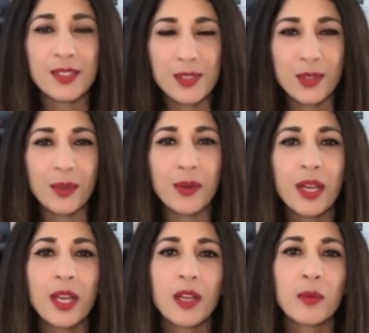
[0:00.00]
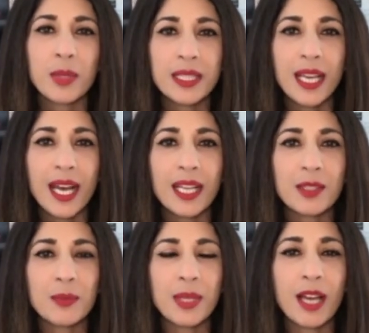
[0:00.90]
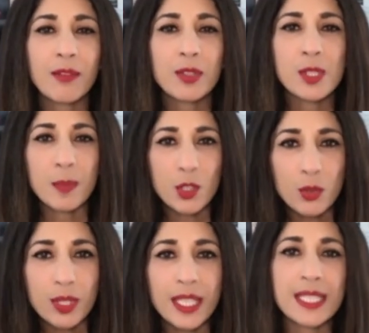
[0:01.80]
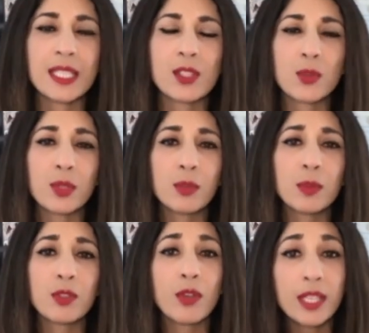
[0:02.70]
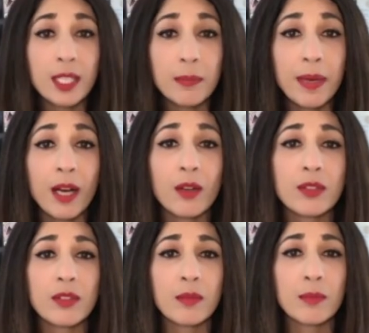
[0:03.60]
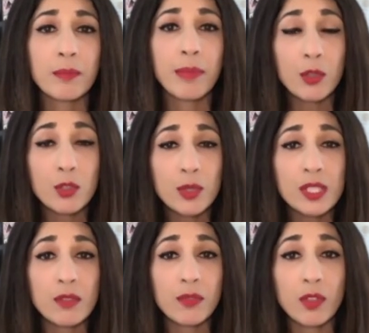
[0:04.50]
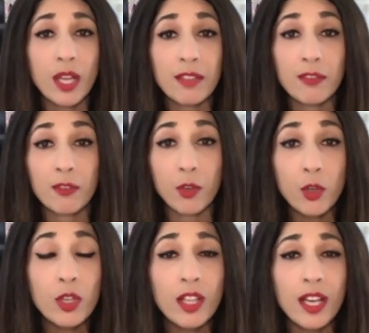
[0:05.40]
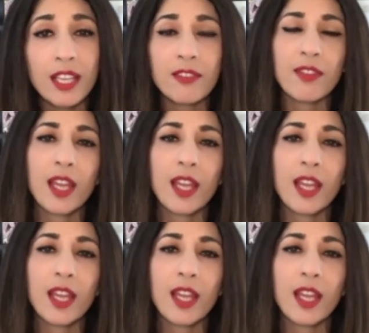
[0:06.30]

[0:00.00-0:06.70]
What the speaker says: So with that, we have our special guest that's going to be talking about boundaries of life, of her life,